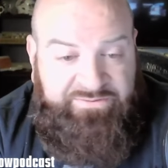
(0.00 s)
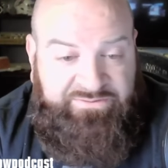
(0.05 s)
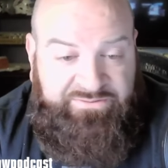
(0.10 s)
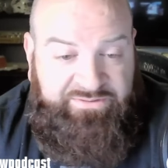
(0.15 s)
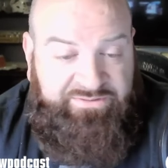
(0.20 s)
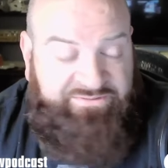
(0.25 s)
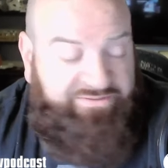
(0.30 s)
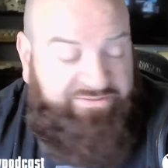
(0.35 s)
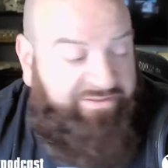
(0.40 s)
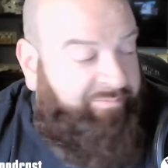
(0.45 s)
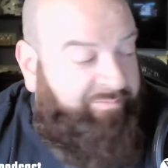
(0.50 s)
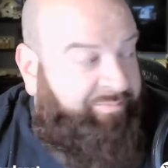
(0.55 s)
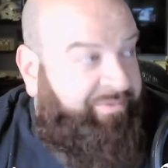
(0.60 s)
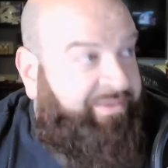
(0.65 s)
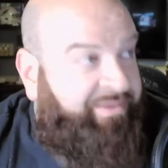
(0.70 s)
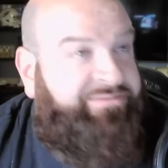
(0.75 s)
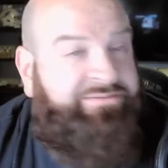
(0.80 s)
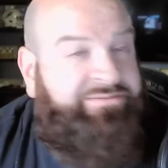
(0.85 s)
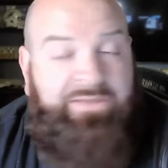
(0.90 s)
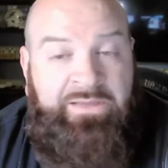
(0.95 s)
these
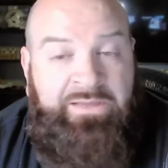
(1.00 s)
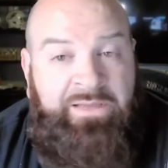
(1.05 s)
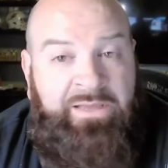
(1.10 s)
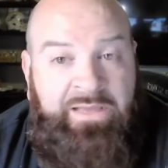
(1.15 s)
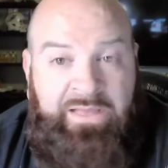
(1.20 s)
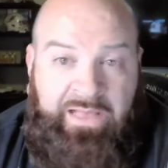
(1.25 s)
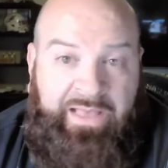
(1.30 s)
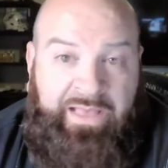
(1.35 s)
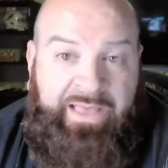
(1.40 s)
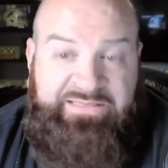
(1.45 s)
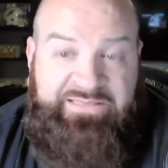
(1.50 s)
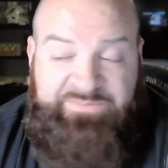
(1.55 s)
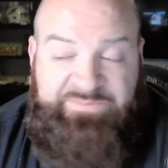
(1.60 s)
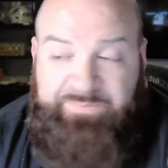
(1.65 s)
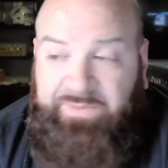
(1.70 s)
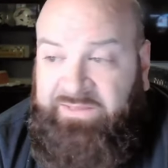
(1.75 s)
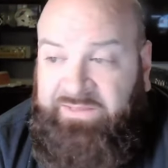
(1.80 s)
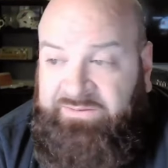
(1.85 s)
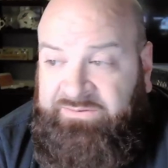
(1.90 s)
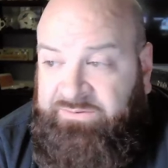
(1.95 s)
Olympics, I
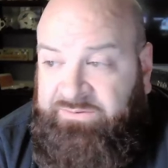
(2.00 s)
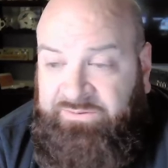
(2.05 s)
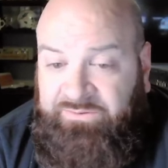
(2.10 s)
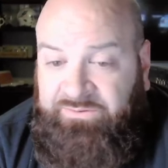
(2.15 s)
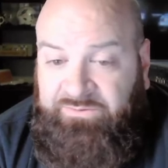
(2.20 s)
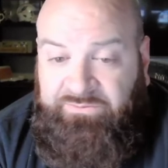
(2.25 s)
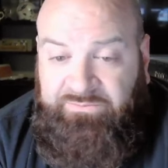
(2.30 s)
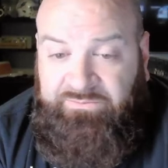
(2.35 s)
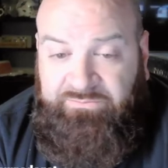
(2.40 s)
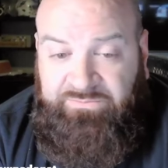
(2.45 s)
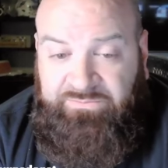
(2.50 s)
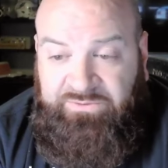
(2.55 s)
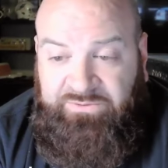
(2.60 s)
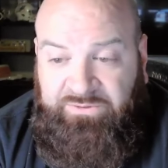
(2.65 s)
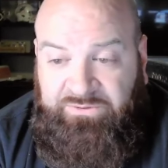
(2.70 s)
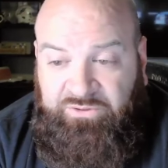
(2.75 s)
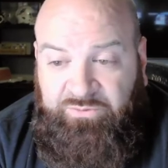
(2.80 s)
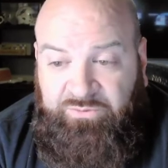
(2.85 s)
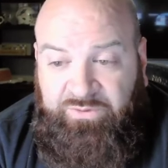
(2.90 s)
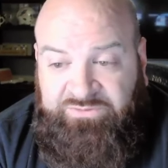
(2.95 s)
expect the
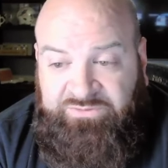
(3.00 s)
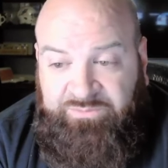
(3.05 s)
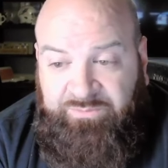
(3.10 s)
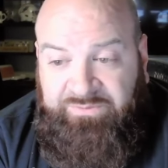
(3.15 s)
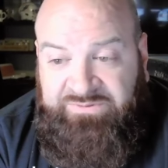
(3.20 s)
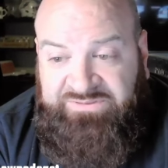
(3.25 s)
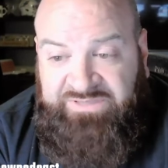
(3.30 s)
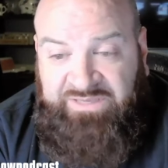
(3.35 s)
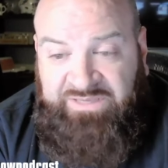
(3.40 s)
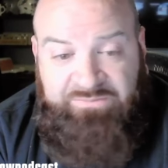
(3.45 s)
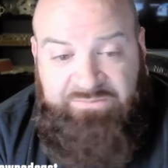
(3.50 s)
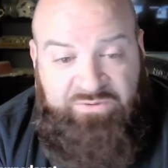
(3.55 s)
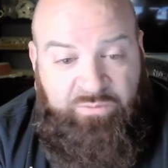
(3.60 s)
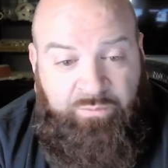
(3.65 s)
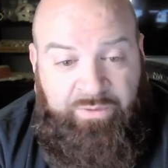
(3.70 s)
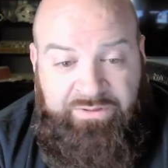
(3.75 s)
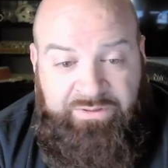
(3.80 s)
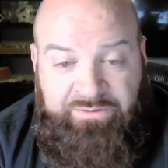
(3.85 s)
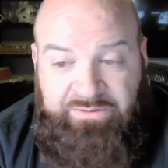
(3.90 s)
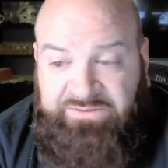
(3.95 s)
U.S. women's team
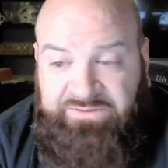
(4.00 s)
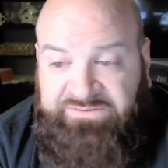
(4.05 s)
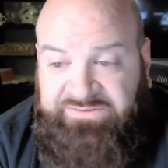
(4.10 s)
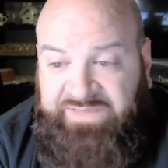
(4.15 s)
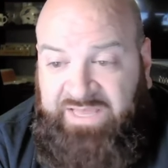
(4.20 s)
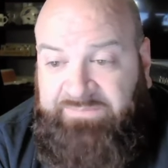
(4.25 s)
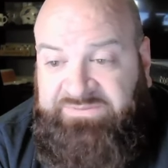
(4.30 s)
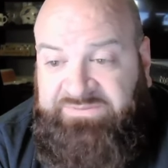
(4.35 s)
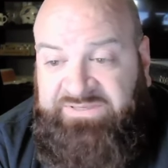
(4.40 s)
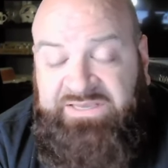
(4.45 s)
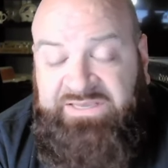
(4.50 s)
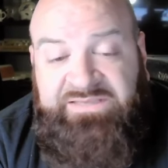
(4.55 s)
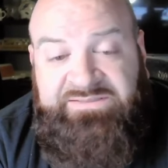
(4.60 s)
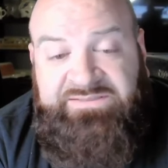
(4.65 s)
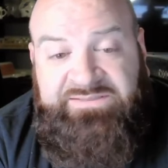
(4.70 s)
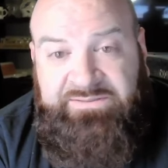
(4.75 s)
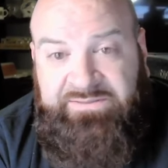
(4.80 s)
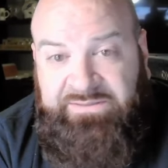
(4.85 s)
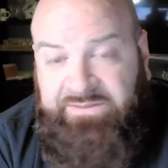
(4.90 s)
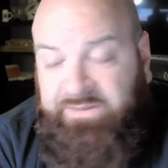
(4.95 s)
to win these games
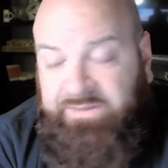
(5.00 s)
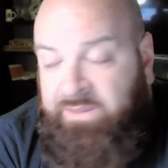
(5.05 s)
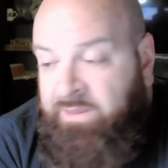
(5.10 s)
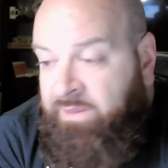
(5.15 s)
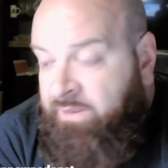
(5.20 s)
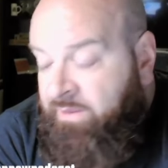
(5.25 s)
easily.